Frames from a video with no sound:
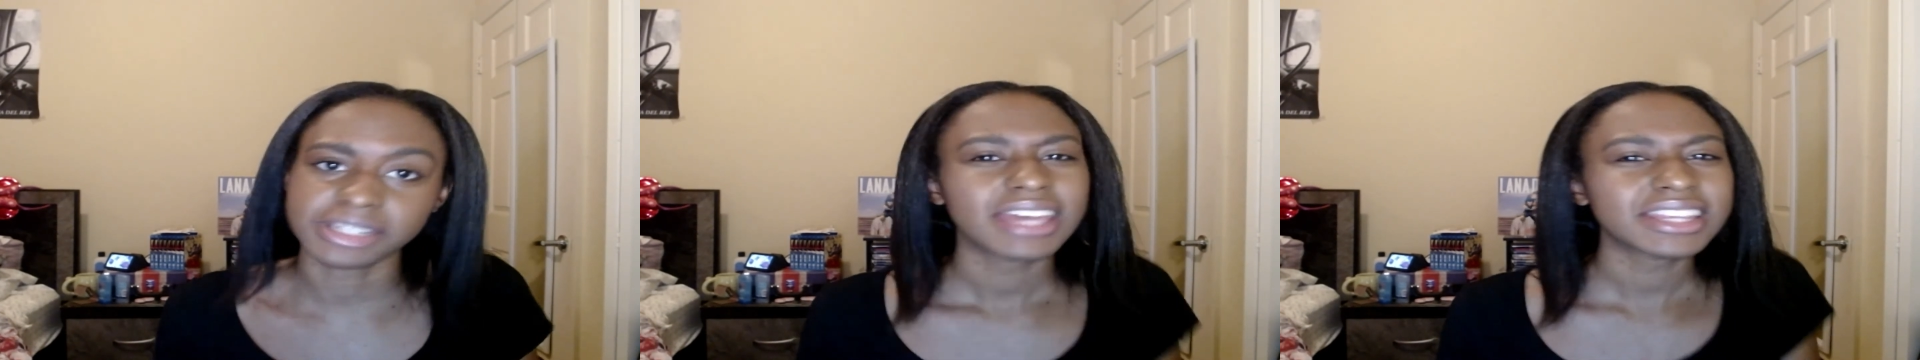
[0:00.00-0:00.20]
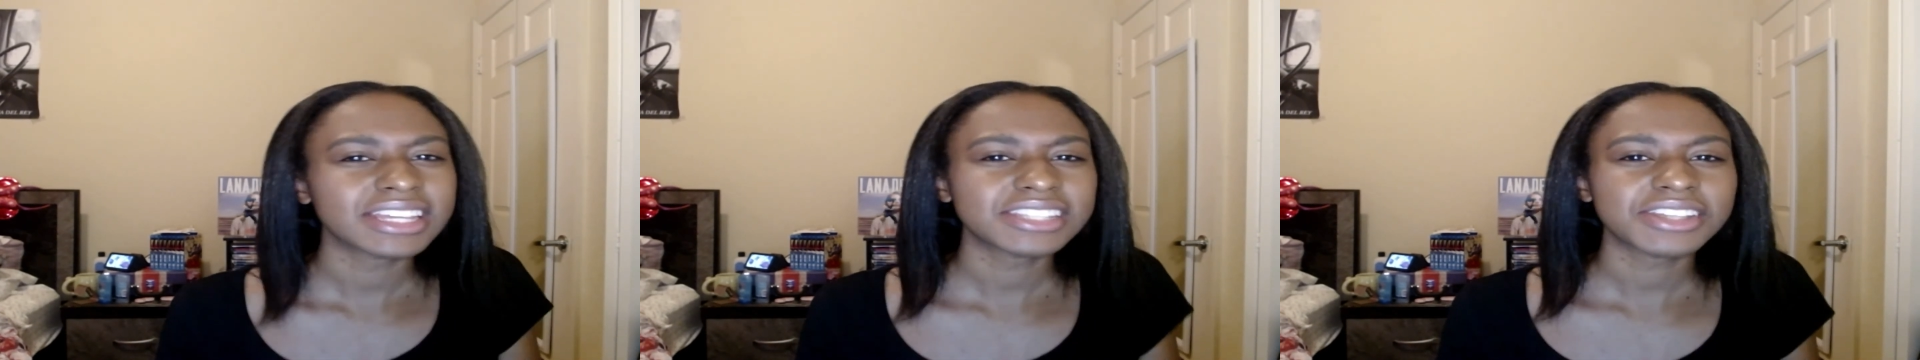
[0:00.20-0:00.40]

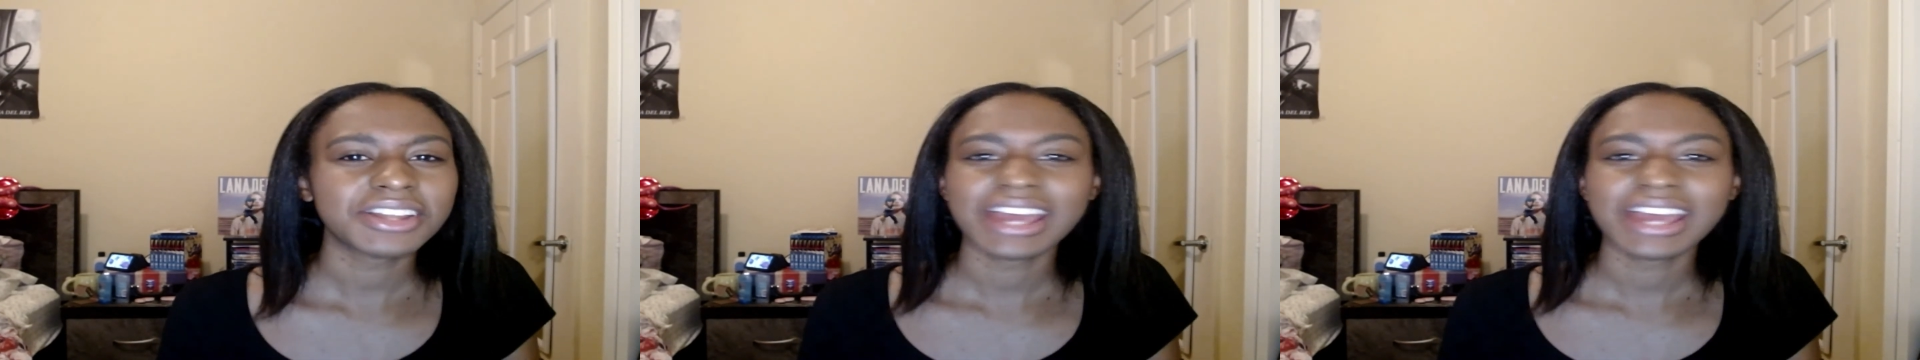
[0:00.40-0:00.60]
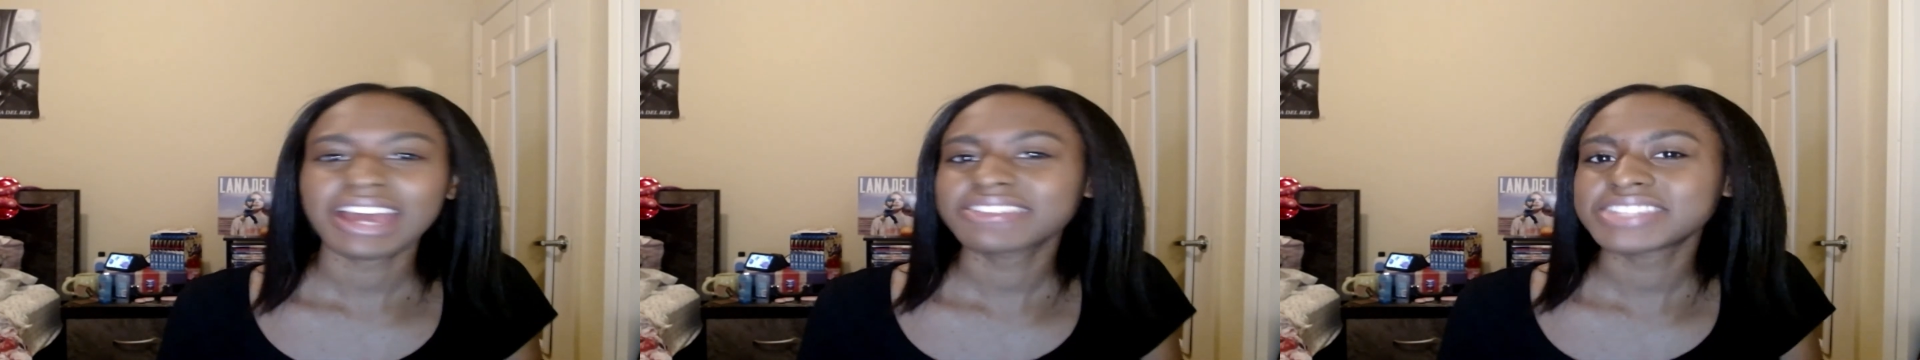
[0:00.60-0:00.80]
And that's all
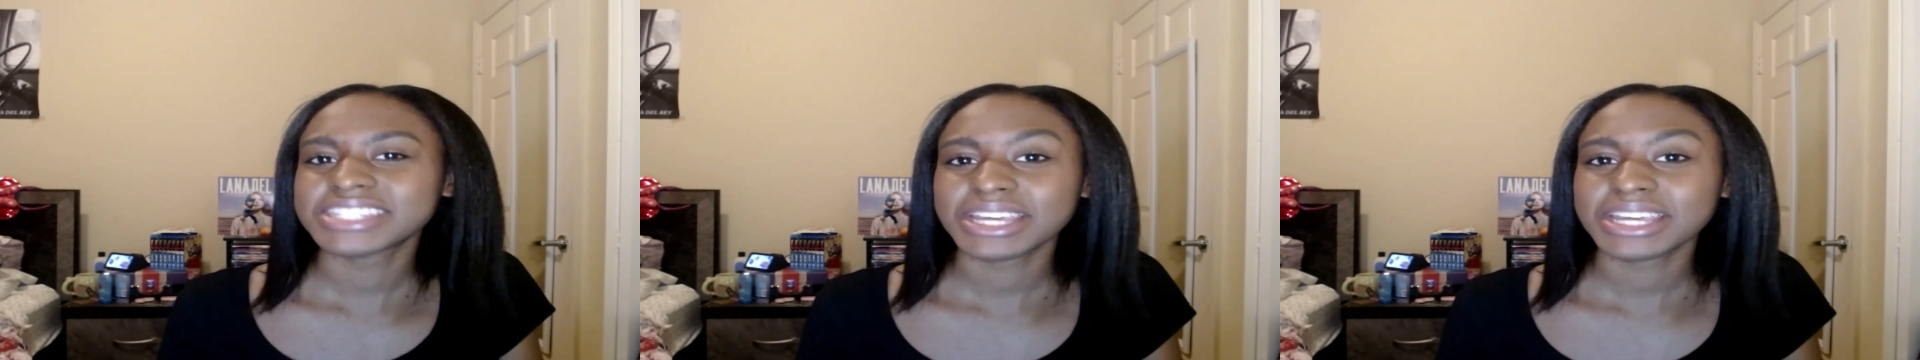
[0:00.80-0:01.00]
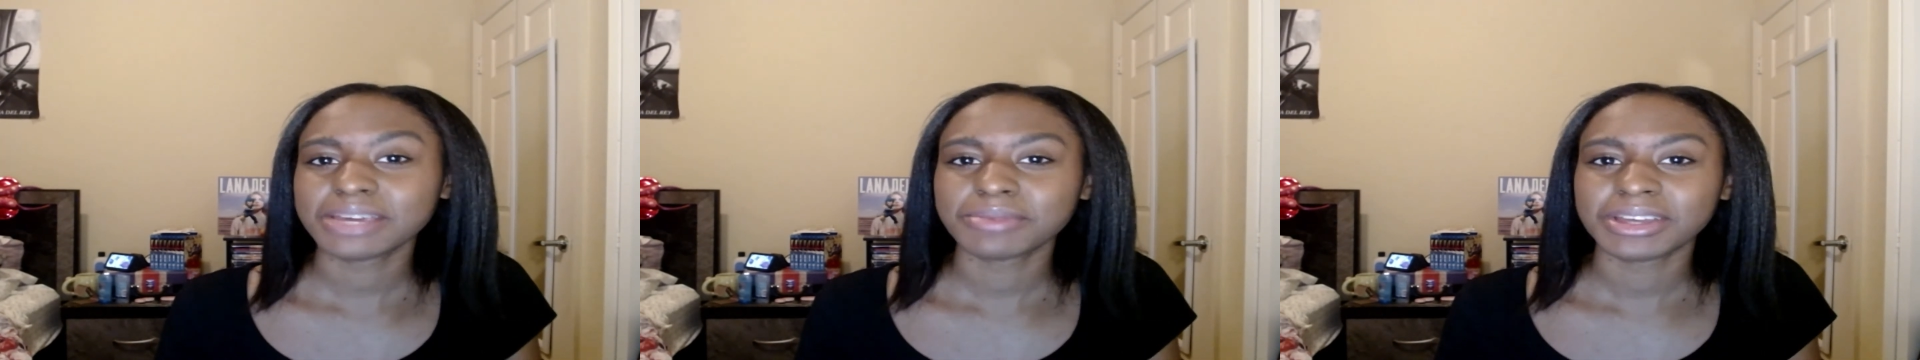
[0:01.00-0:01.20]
I have to
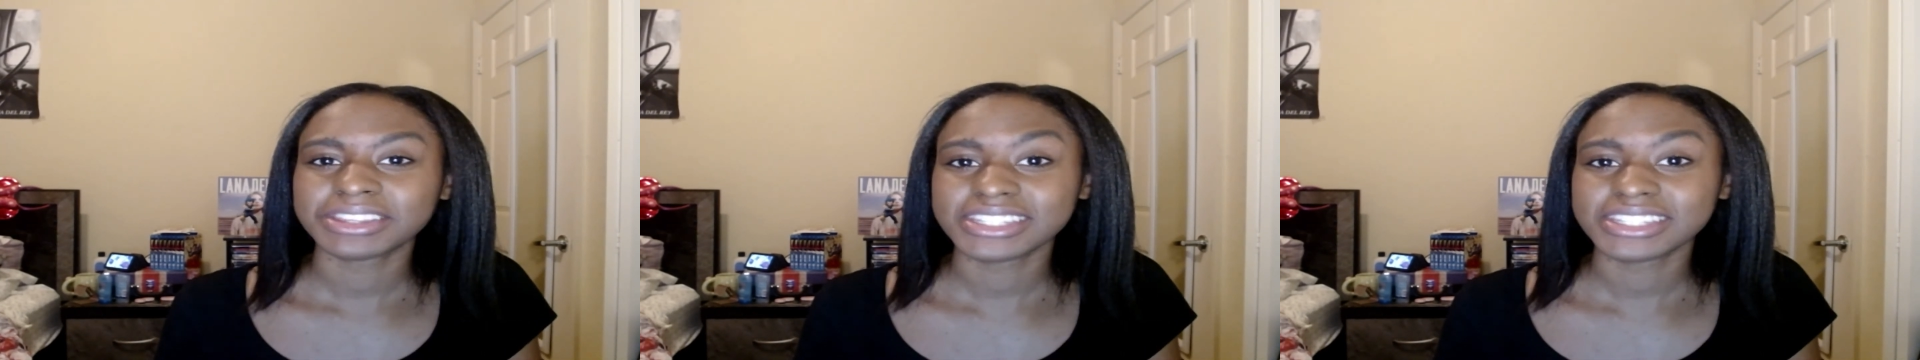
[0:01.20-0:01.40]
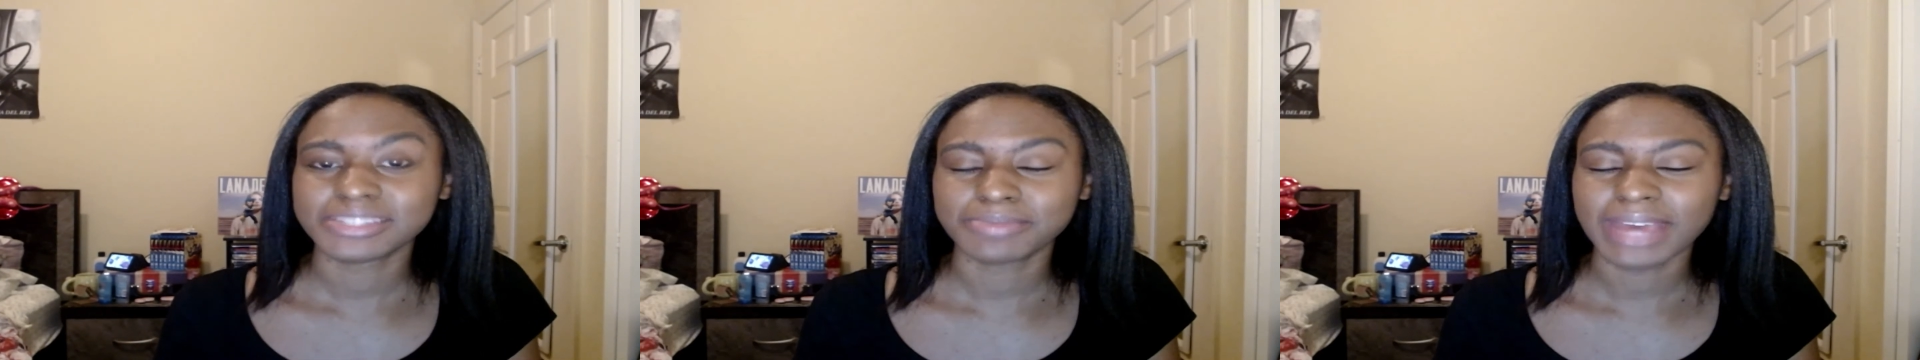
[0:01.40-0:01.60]
say about
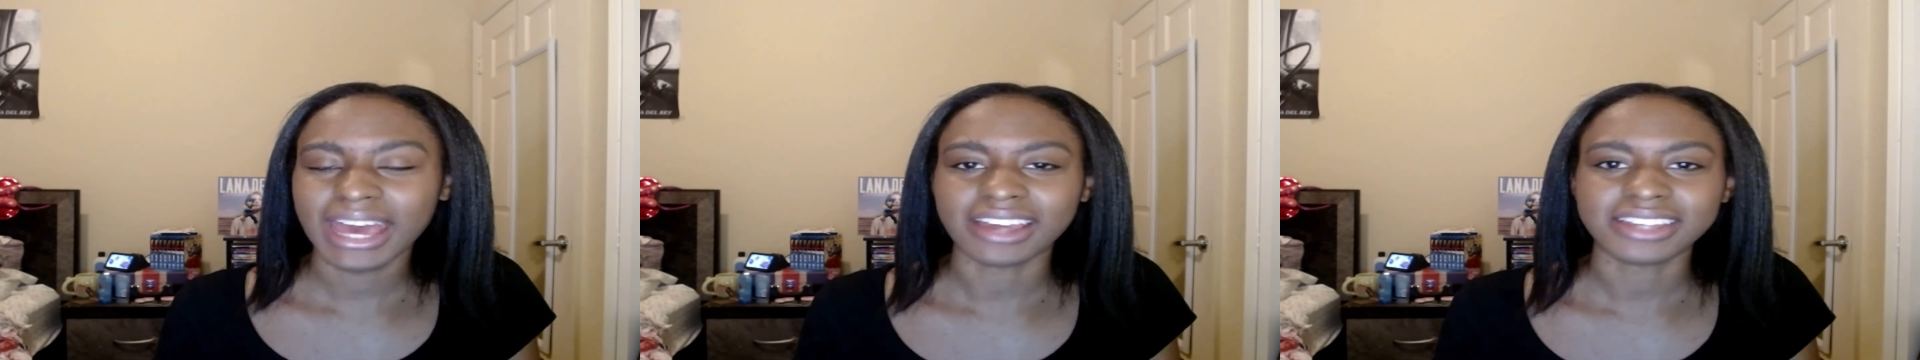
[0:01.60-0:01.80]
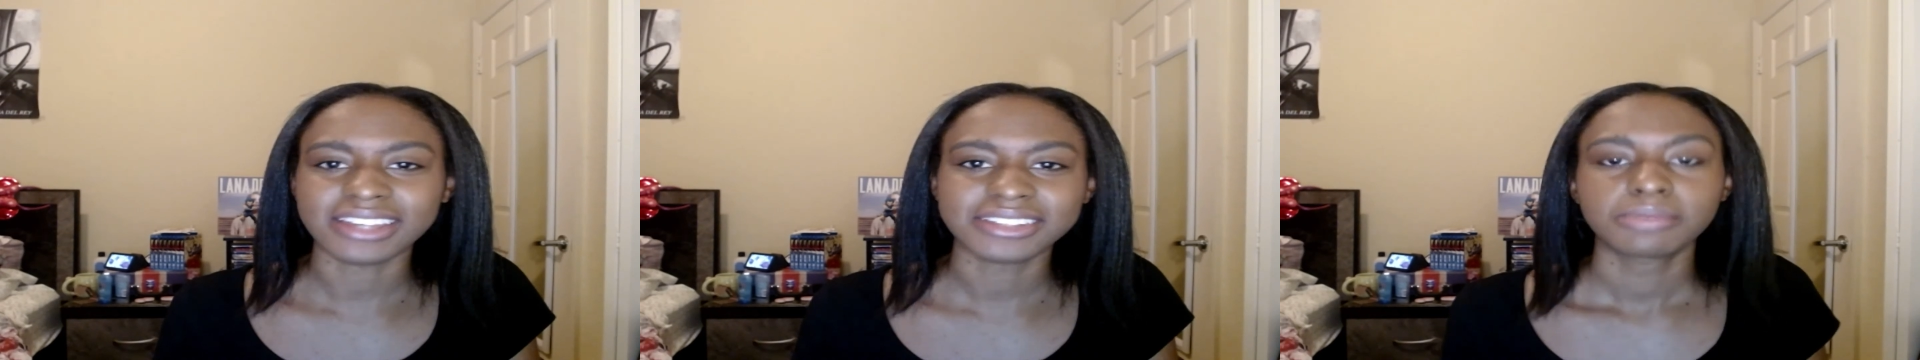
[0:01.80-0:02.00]
this
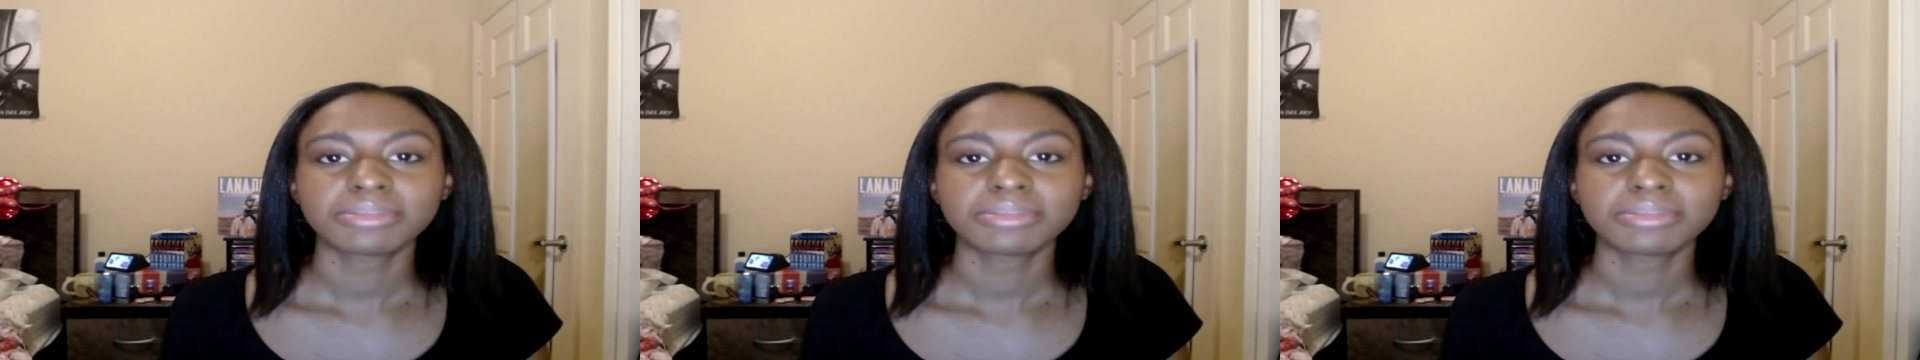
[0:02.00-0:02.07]
pack.